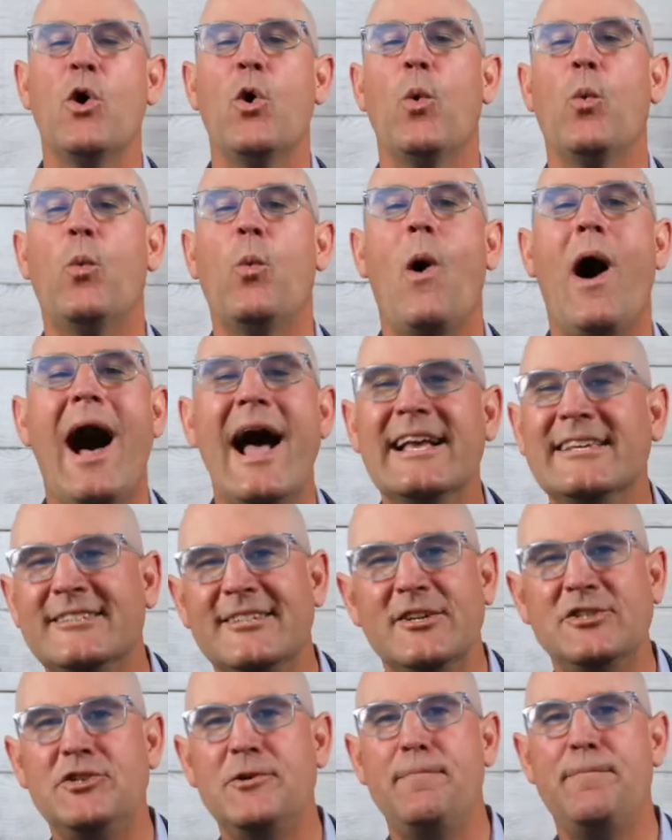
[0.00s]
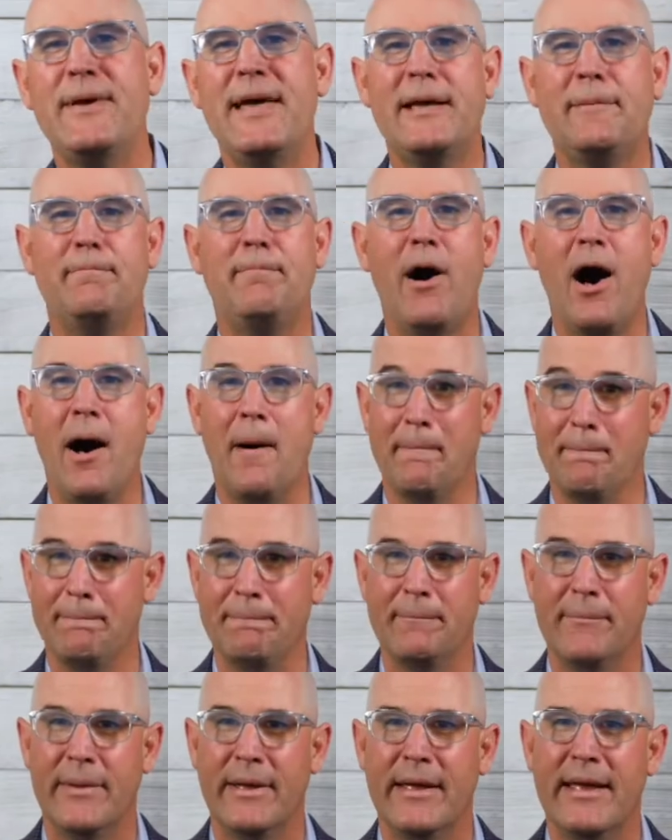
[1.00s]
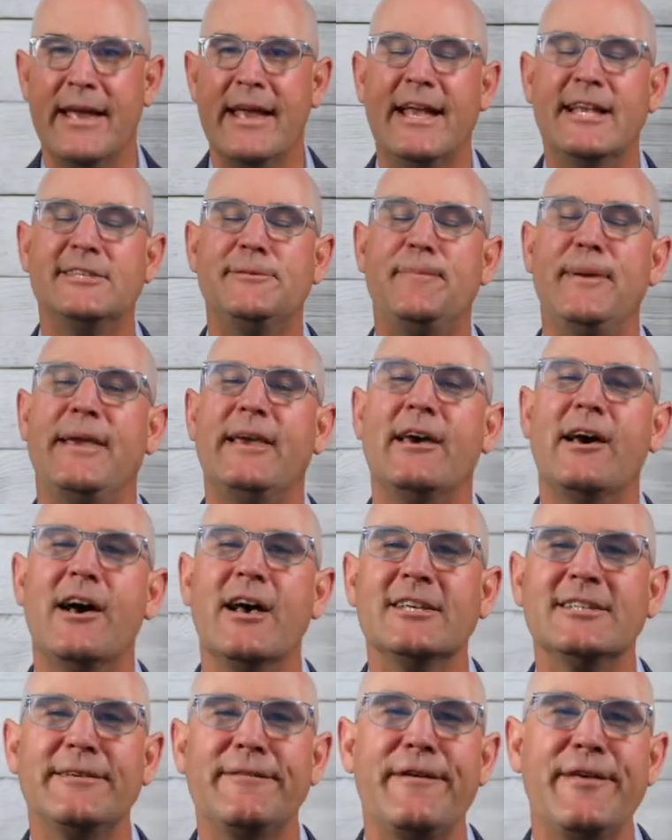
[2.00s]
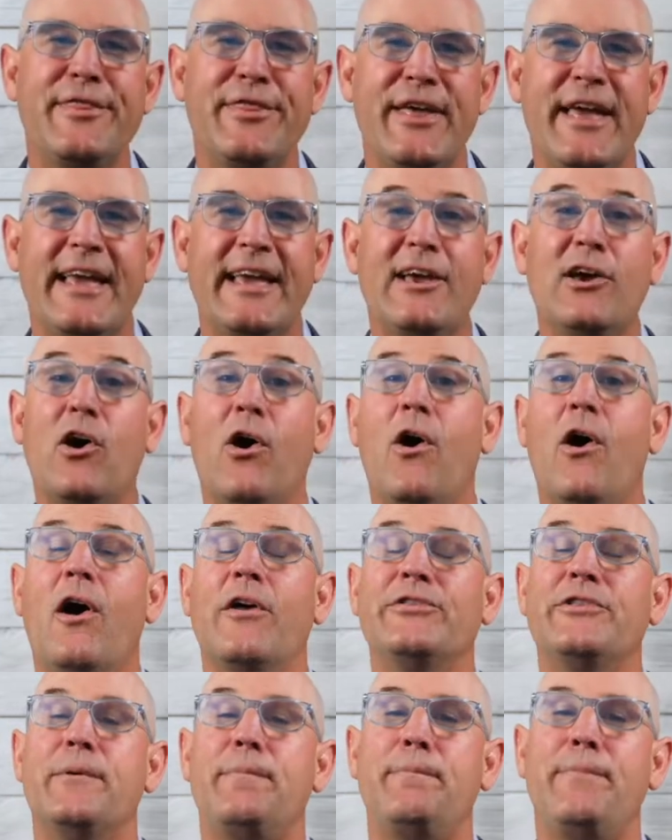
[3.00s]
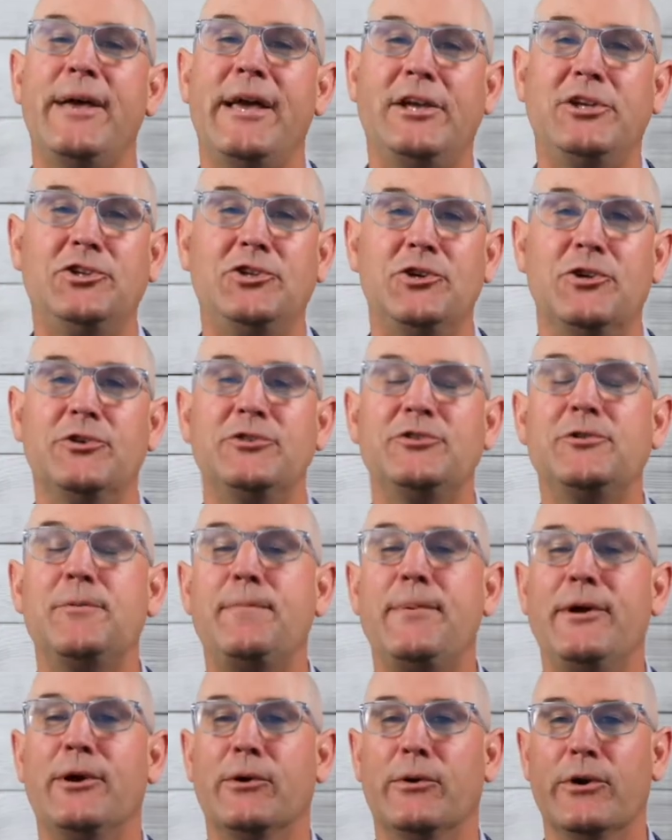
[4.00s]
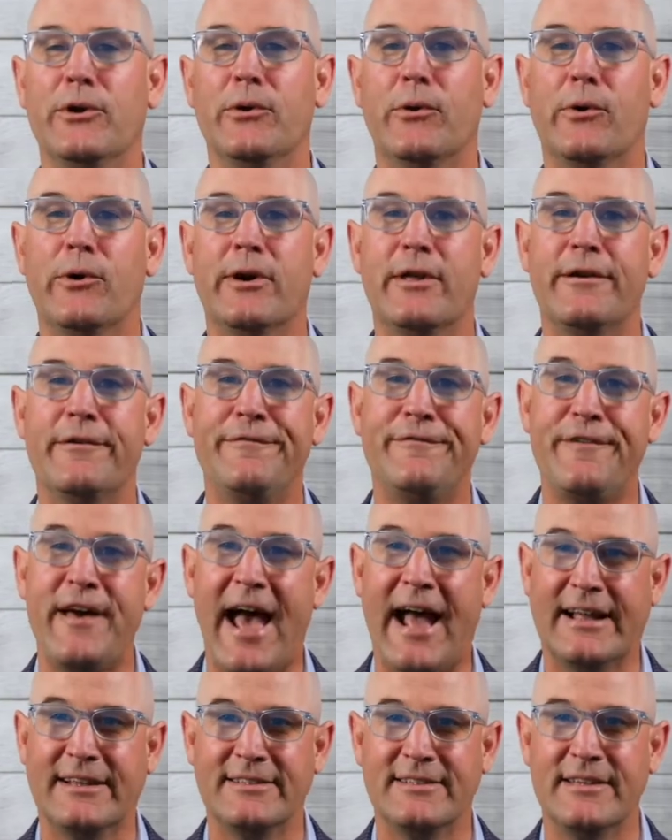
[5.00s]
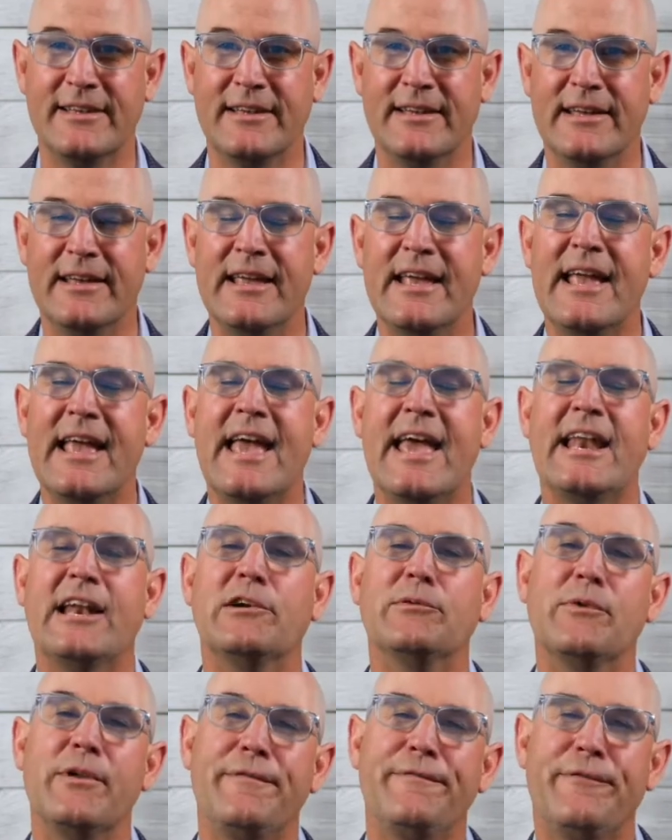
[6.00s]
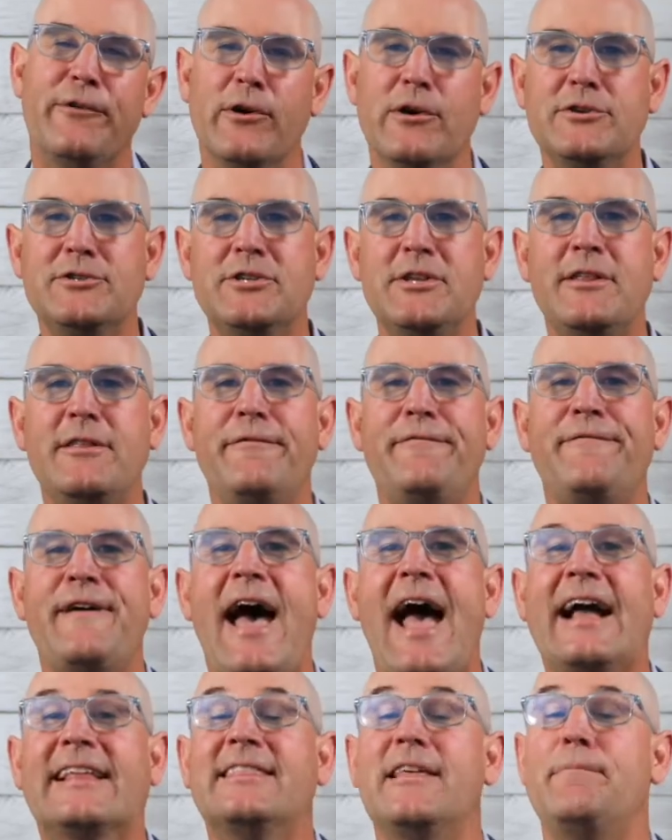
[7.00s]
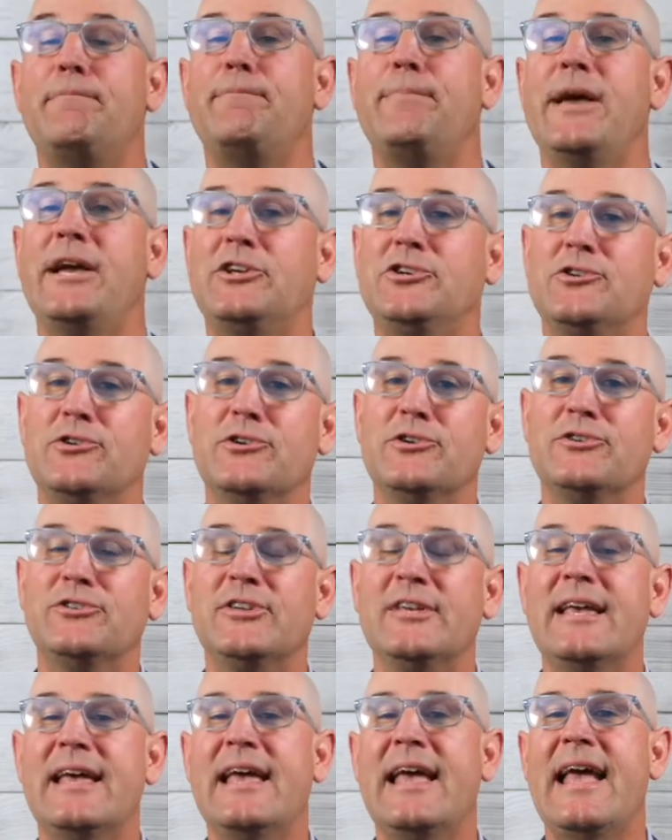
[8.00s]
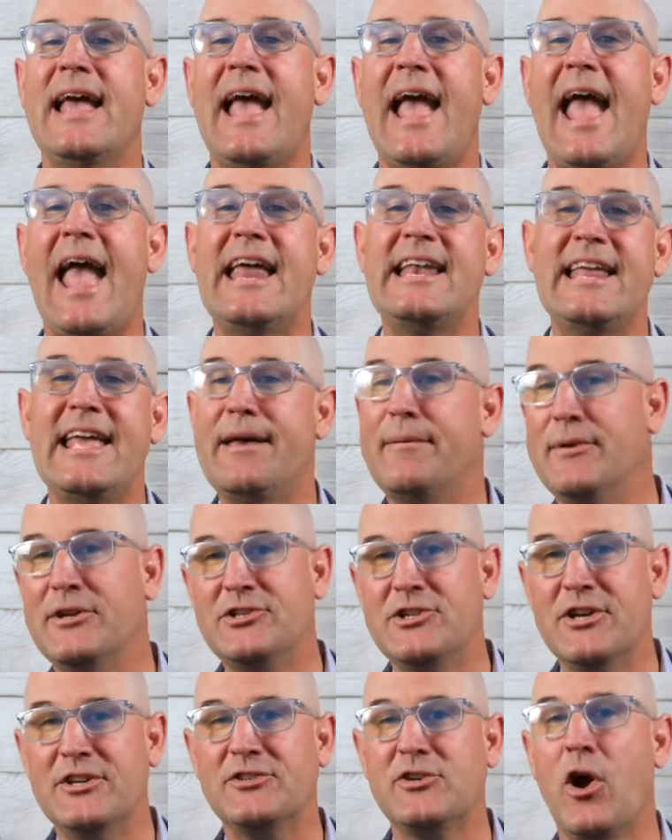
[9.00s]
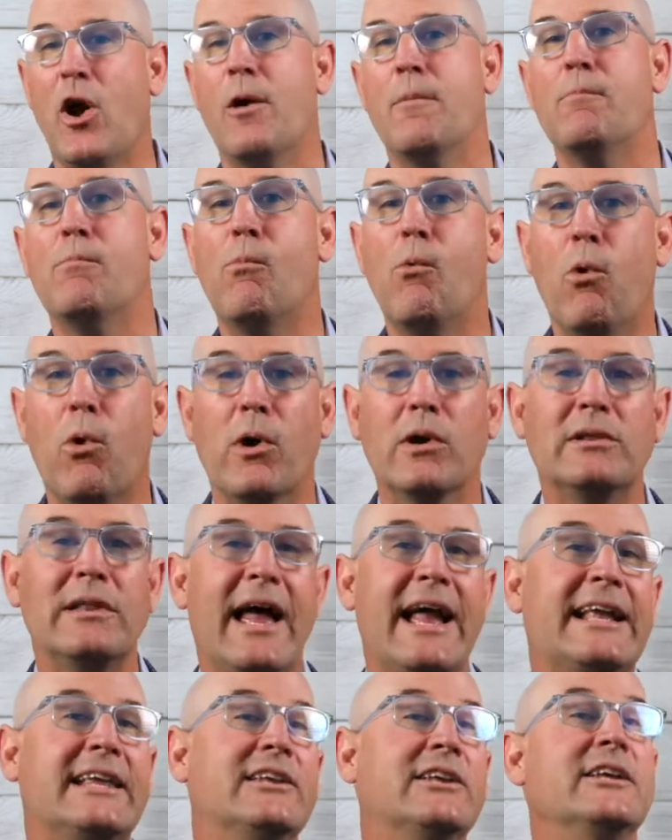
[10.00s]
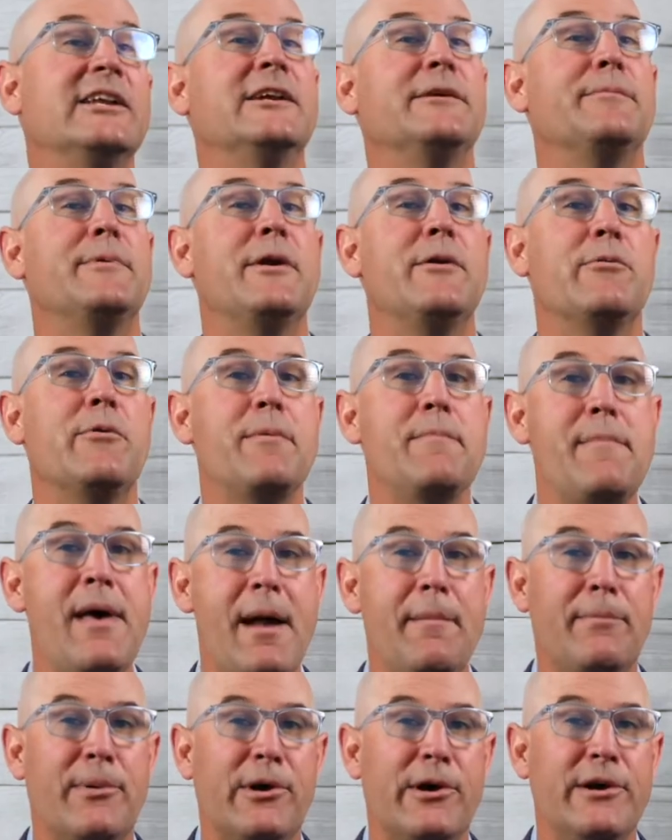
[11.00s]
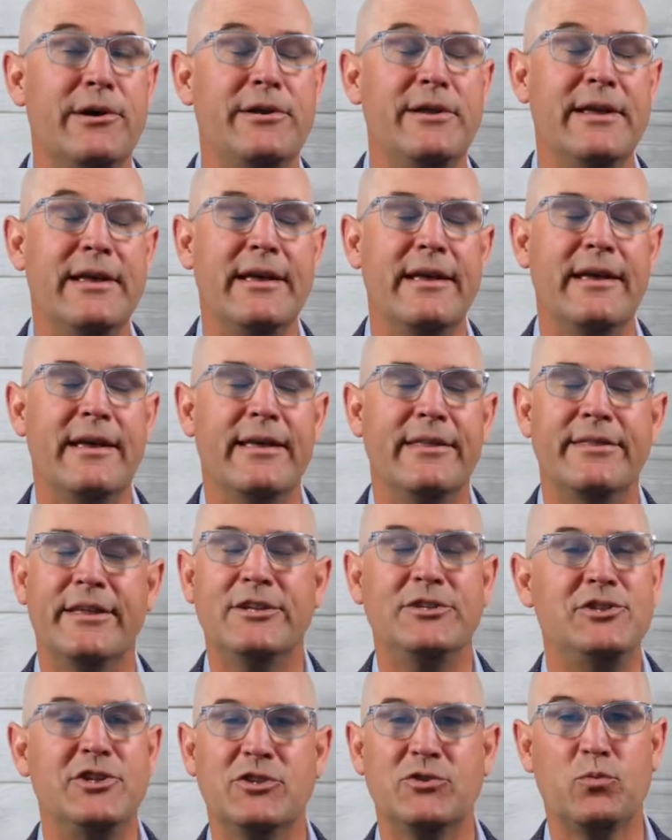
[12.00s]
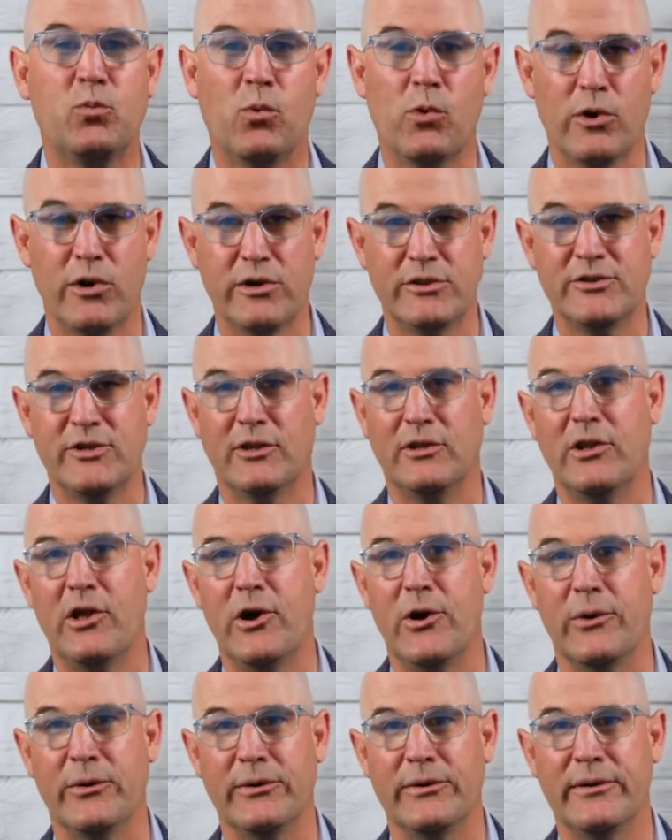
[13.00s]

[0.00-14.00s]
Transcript: Why such a big bump? It's because of a thing called the picture superiority effect. And it refers to the fact that pictures and images are more likely to be remembered than just words alone.